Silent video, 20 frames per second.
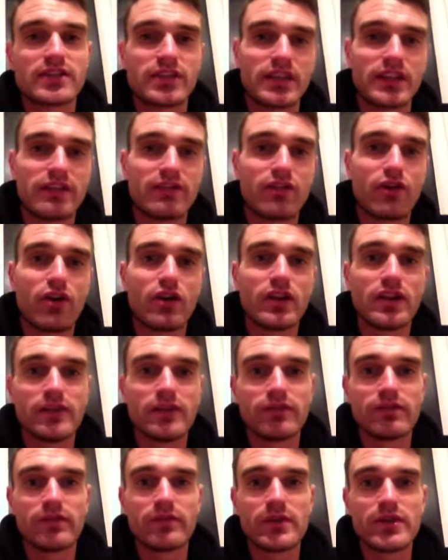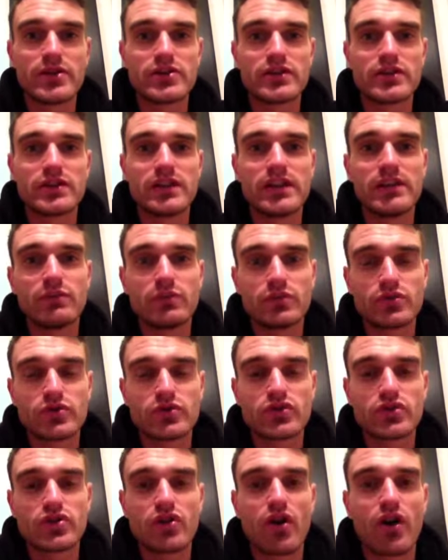you'll have all the information you need and we'll
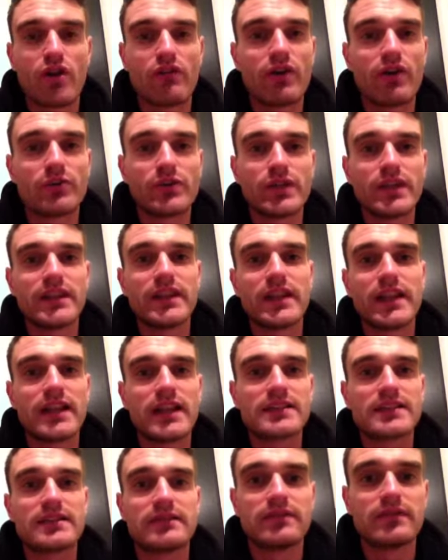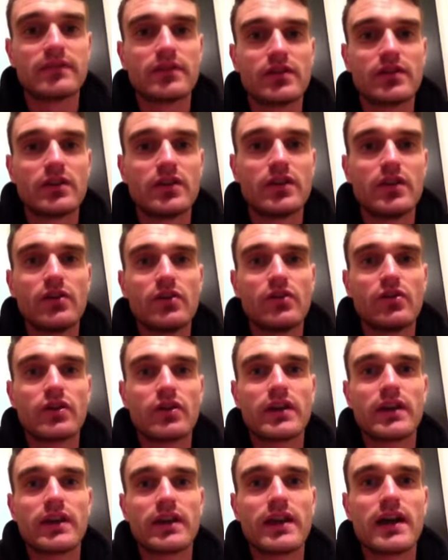just talk around it in the lesson.
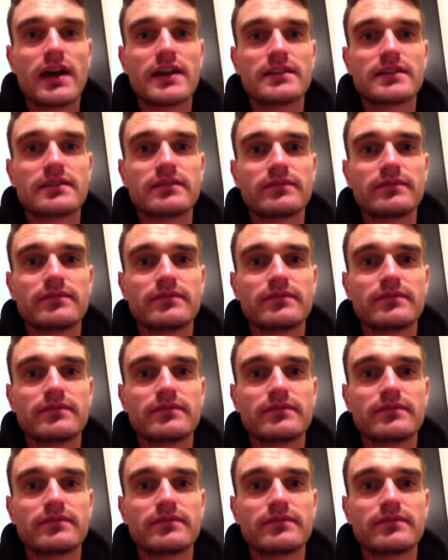Okay guys,